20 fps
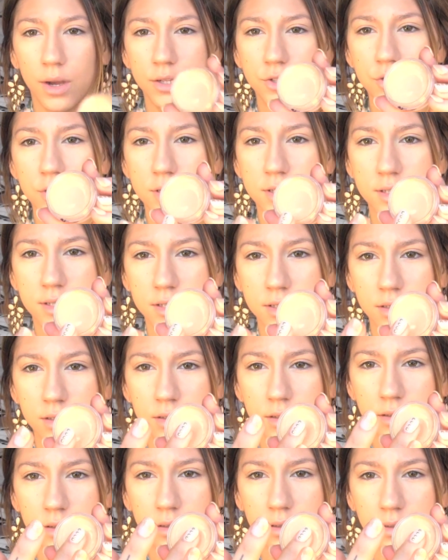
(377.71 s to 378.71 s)
I just
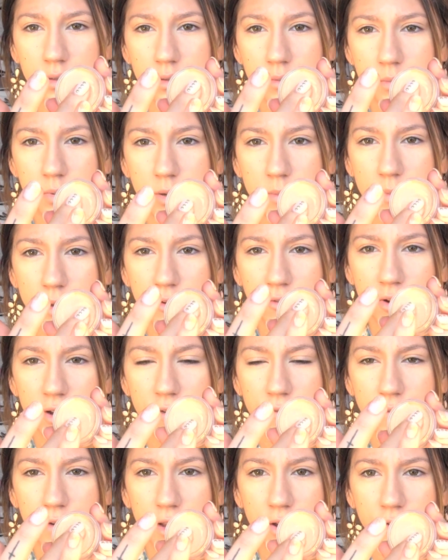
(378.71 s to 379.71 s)
put my
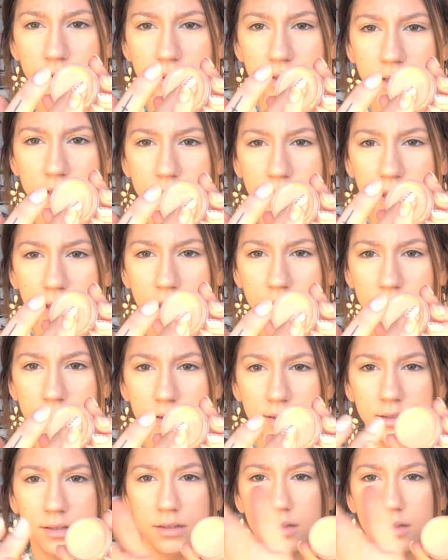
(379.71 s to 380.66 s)
ring finger in like that.